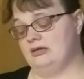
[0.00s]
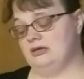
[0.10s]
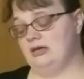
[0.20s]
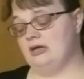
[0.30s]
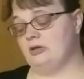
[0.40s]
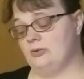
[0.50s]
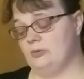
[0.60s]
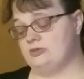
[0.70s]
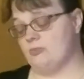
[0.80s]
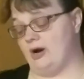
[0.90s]

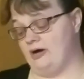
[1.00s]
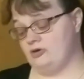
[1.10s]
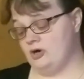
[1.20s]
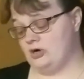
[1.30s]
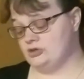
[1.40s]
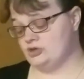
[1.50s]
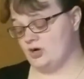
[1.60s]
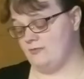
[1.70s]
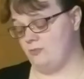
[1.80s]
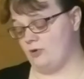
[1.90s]
includes wild cards,
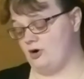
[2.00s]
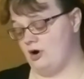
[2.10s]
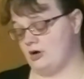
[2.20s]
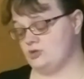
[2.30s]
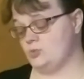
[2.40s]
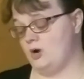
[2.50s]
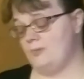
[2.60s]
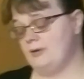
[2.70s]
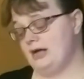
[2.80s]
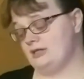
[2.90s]
draw 4 cards, swap
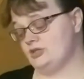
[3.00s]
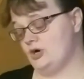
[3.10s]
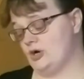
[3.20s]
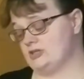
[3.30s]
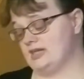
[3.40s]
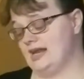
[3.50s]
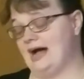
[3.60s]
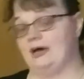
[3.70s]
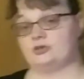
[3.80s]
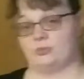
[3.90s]
hands cards, and
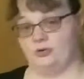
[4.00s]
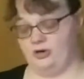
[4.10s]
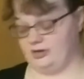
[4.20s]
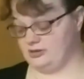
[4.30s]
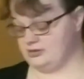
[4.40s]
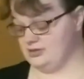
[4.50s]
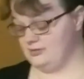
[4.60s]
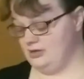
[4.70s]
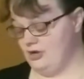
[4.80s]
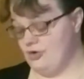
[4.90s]
house roll cards.
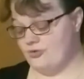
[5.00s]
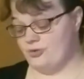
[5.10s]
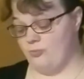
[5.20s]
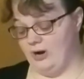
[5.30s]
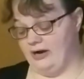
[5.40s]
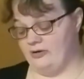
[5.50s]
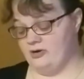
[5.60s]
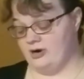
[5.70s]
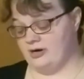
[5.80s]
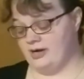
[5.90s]
The wild
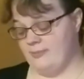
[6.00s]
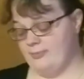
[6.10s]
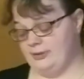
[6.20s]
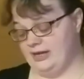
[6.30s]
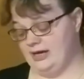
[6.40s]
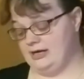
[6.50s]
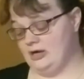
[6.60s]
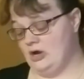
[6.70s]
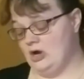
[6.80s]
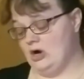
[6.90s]
card can be played
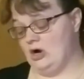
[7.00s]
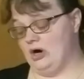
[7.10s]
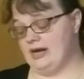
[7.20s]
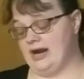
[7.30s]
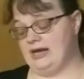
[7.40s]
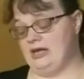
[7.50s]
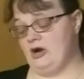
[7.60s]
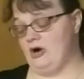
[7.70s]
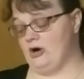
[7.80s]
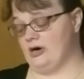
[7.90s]
on any
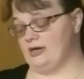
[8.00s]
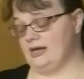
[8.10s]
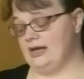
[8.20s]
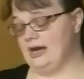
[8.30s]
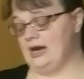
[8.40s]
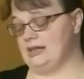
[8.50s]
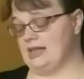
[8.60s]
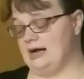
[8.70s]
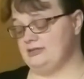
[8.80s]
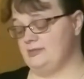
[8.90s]
card and
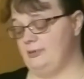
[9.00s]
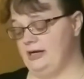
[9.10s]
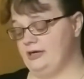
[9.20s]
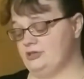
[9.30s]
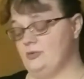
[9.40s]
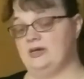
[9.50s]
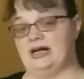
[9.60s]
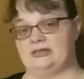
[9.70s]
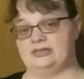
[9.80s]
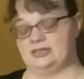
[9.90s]
allows the player to
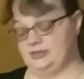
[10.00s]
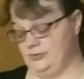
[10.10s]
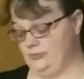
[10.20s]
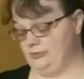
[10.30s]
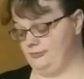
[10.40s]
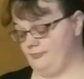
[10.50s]
announce the suit.